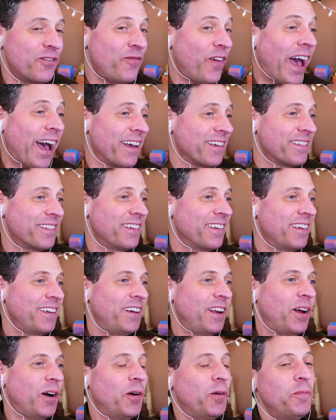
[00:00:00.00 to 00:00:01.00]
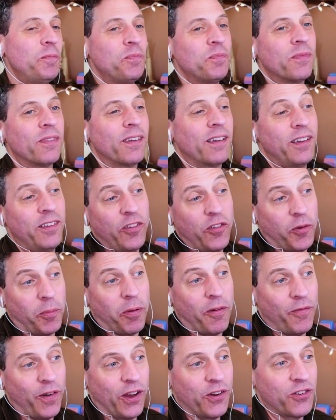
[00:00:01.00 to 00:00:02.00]
fast, you know, because these are
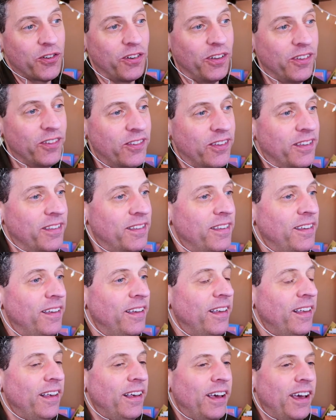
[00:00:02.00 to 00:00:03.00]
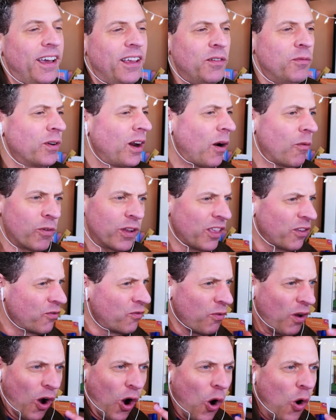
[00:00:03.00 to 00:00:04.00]
professionals and we're not really
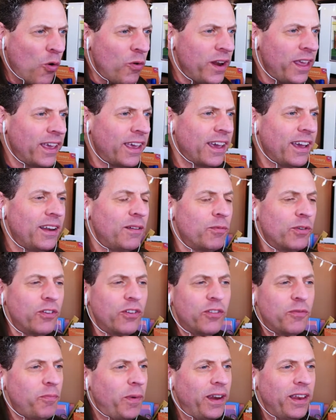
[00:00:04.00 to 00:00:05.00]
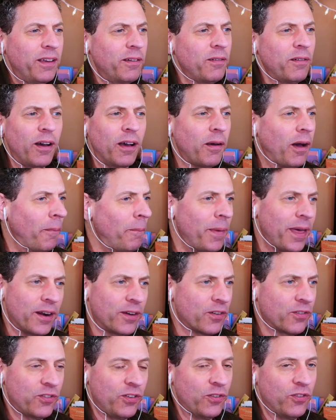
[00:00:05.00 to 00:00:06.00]
honing it. We're just spending a
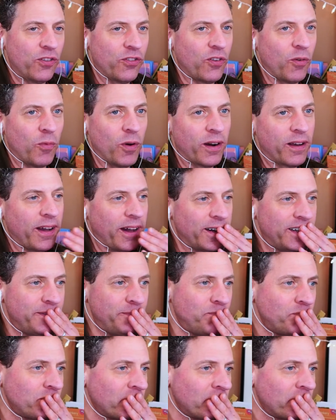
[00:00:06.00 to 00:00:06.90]
minute or two just to work on it.